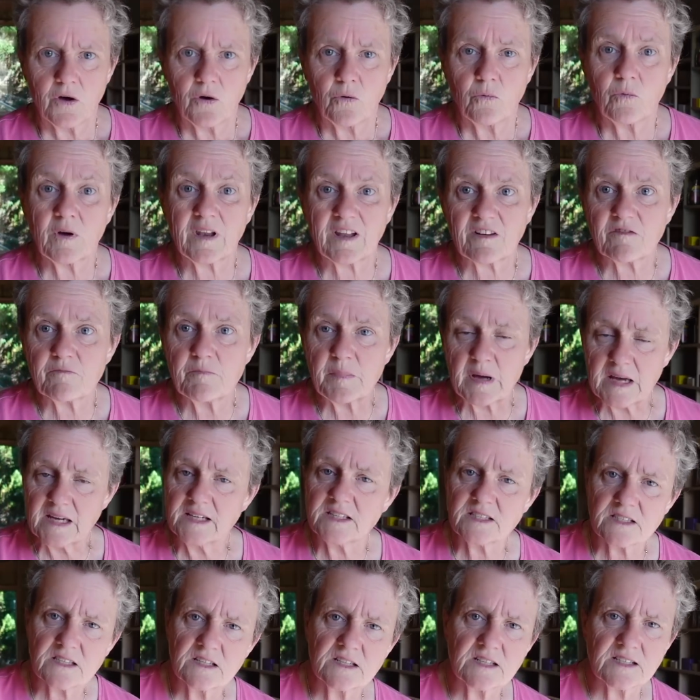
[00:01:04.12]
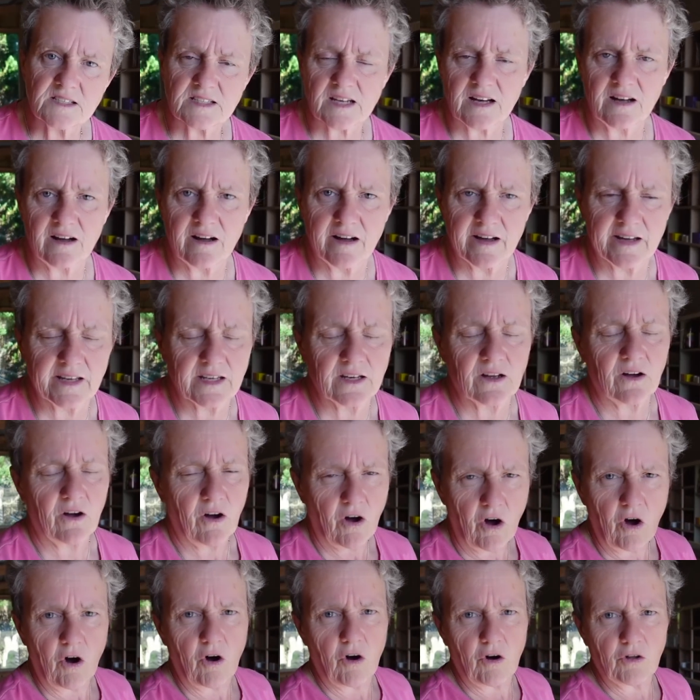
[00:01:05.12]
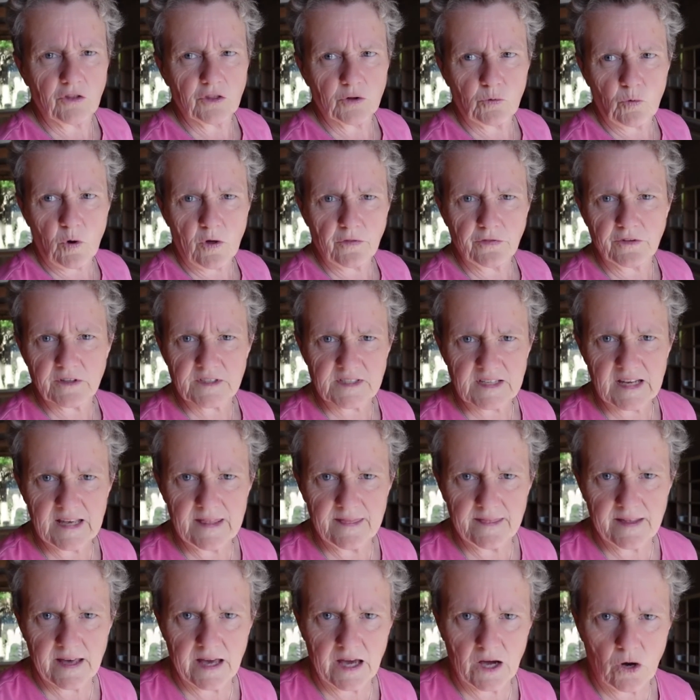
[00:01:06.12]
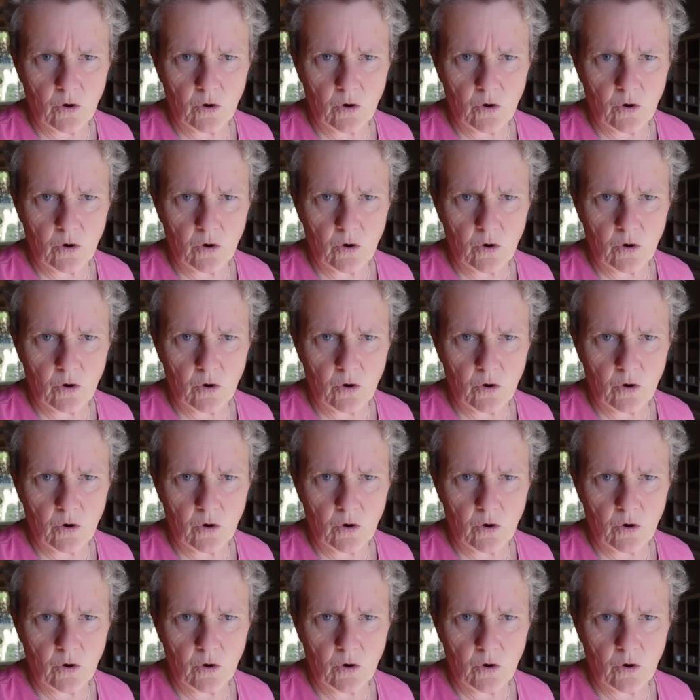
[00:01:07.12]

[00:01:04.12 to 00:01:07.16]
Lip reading: Well, I've based the design on the one that's in there